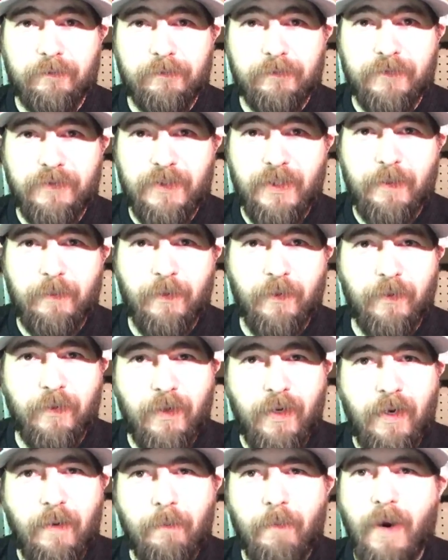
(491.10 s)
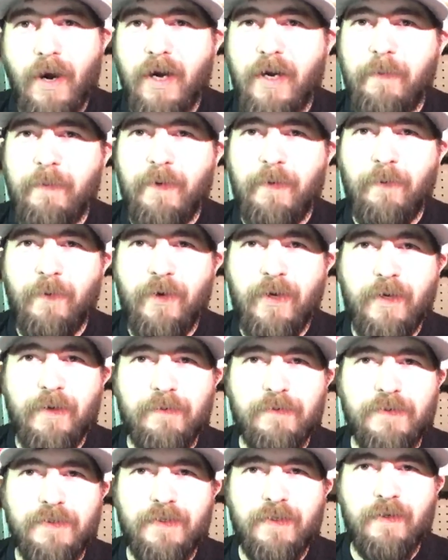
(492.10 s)
see more. Monty
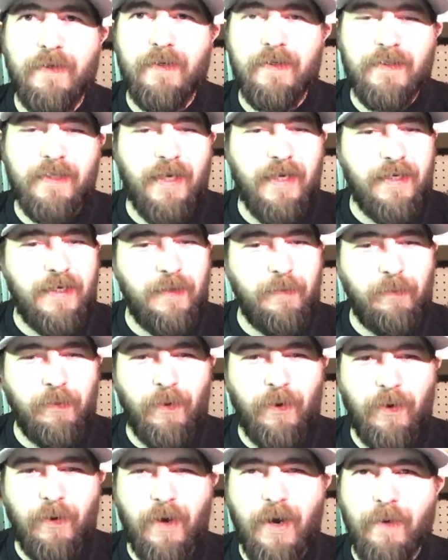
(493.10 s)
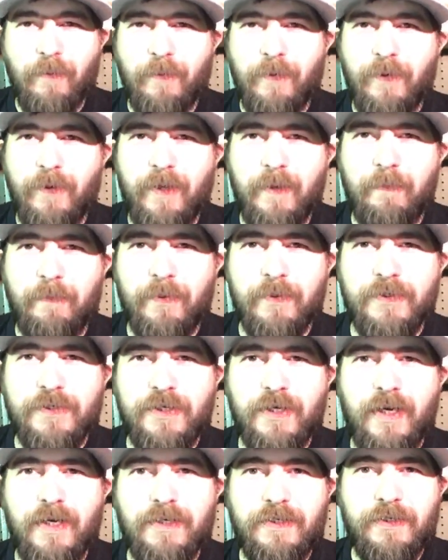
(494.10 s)
McWims, thank you, bro. I really
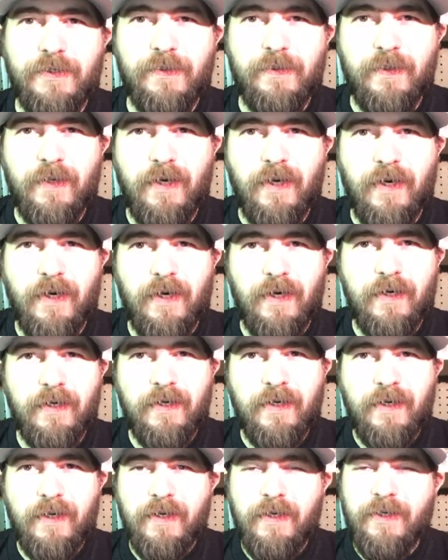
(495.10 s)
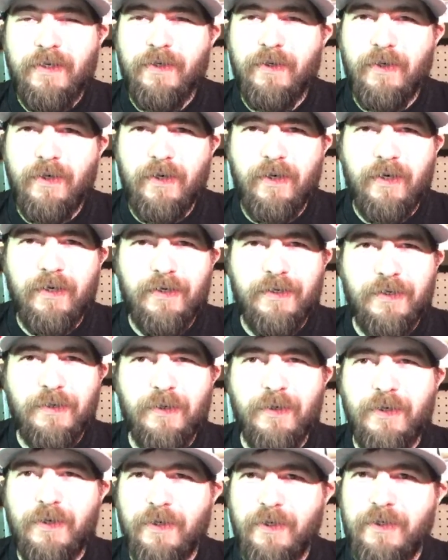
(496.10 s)
appreciate you. You're
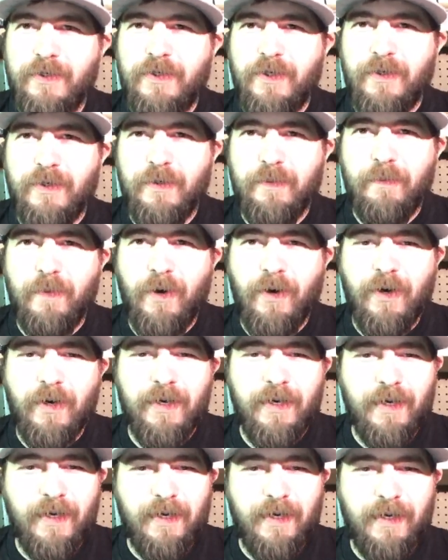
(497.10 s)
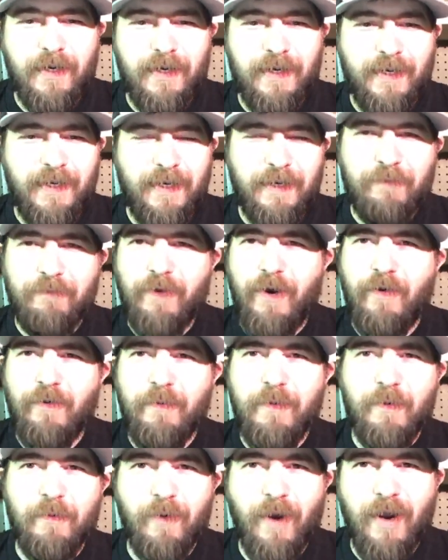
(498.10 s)
a good dude, Monty. And if I
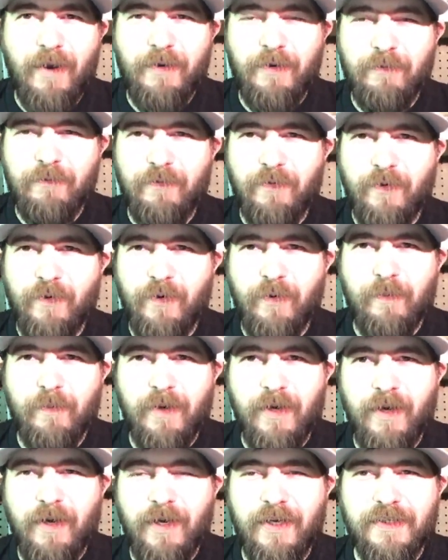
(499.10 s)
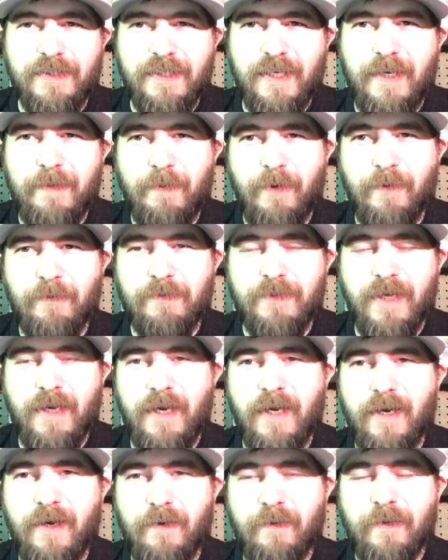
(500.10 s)
remember right, you're from same
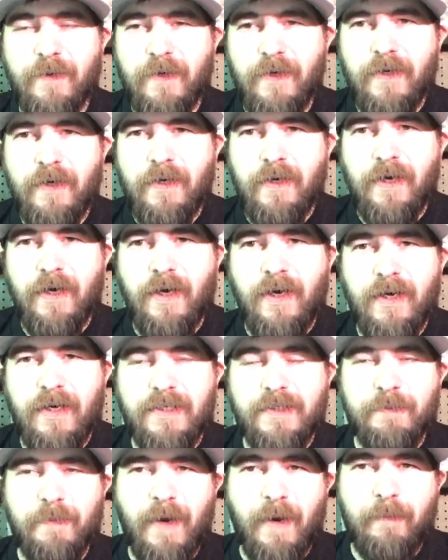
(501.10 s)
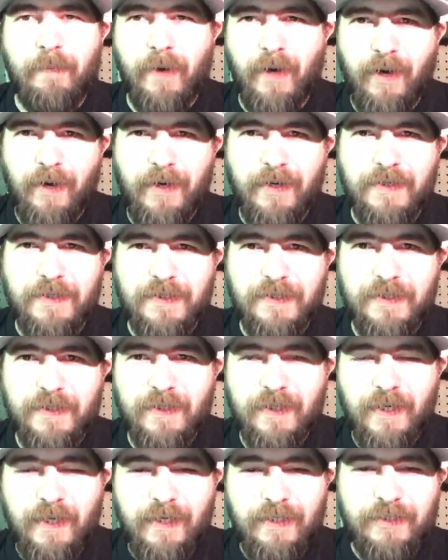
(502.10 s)
hometown as my
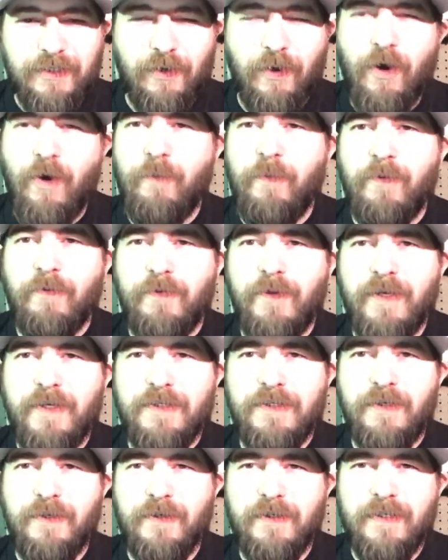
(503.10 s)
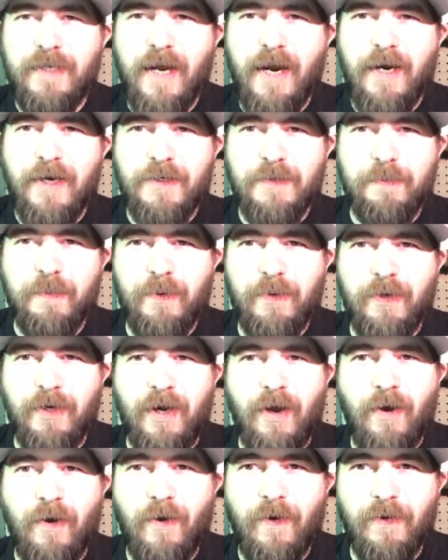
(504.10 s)
parents. So I hope everything's good. Dyersburg
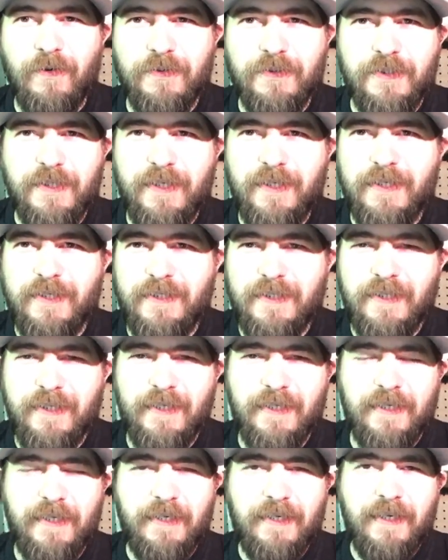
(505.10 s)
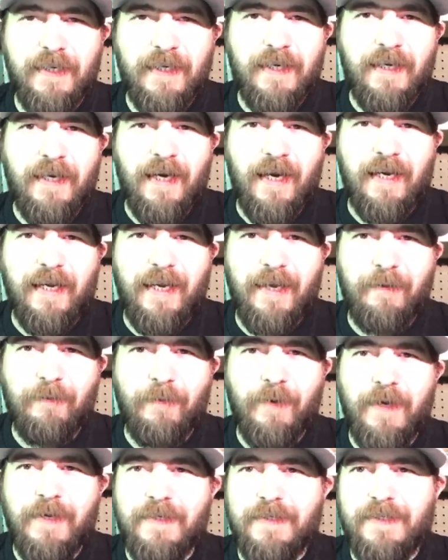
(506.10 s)
and Halls, Tennessee. I can't
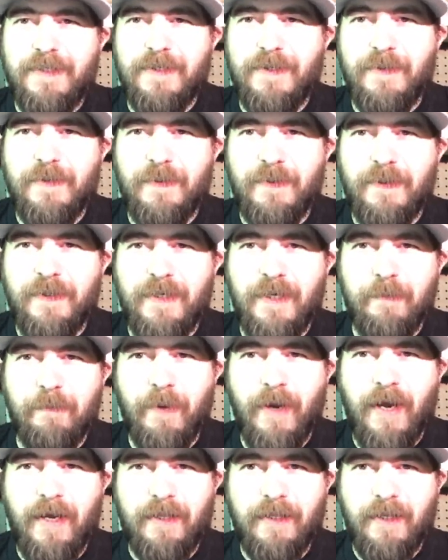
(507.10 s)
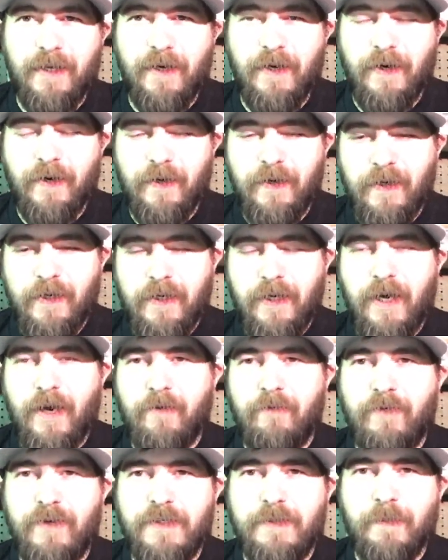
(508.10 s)
wait to get back there.
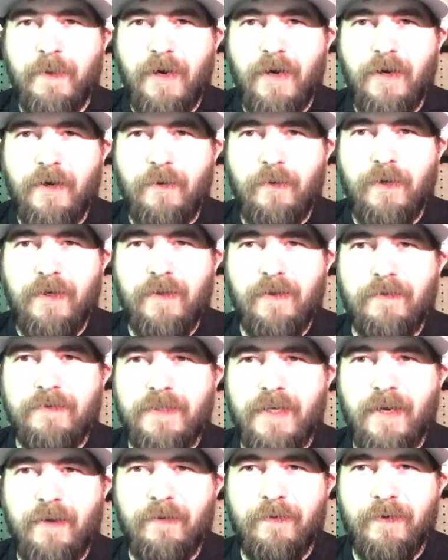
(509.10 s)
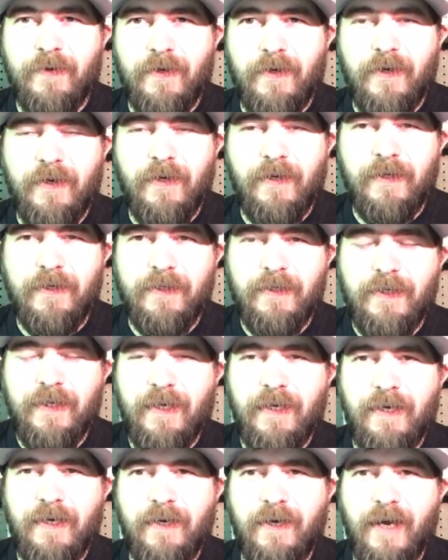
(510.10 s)
Visit my uncle. He lives out in...
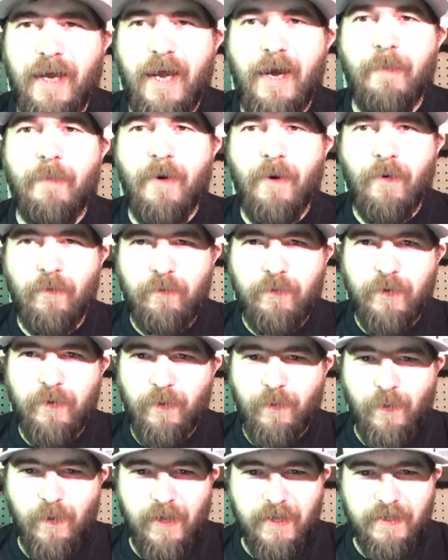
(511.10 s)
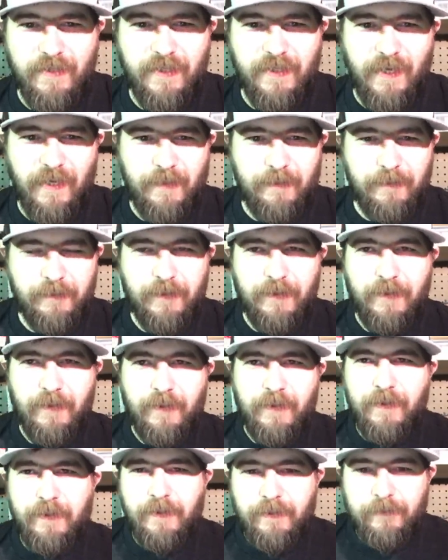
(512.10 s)
Elmo, if you know where that's at.
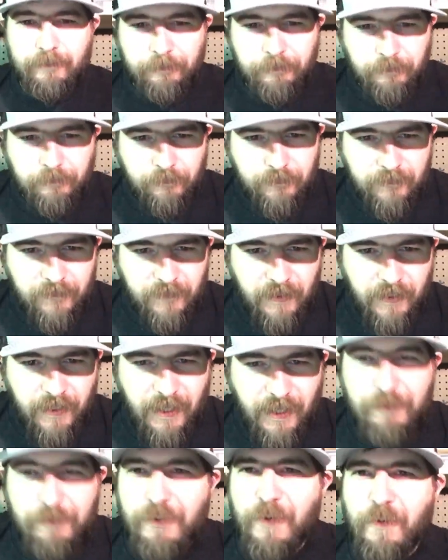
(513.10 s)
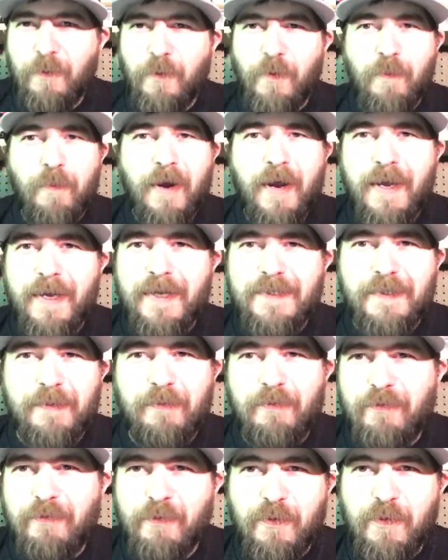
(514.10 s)
I'm trying to warm my hands up
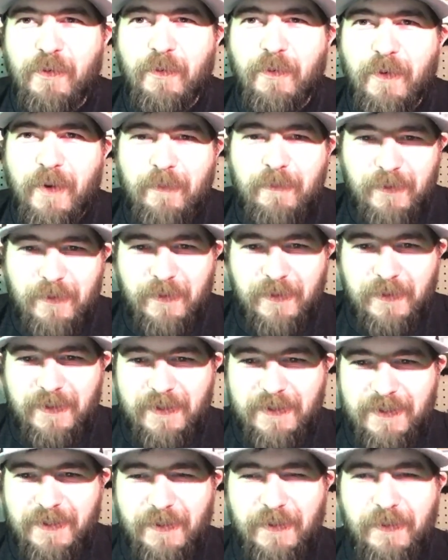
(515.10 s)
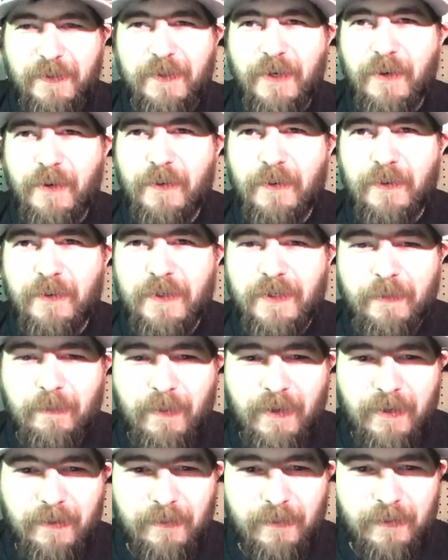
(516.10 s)
if you want to know what I'm doing. It's a little cold in the
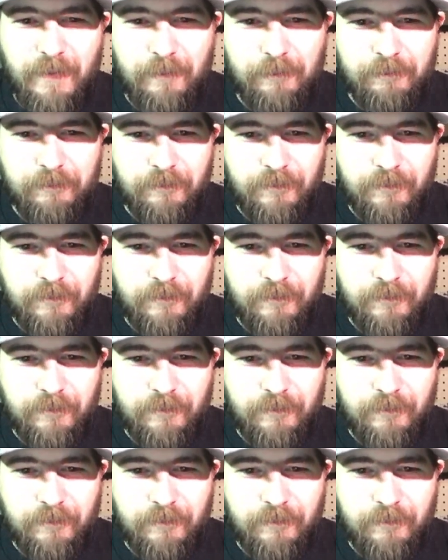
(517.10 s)
bait room.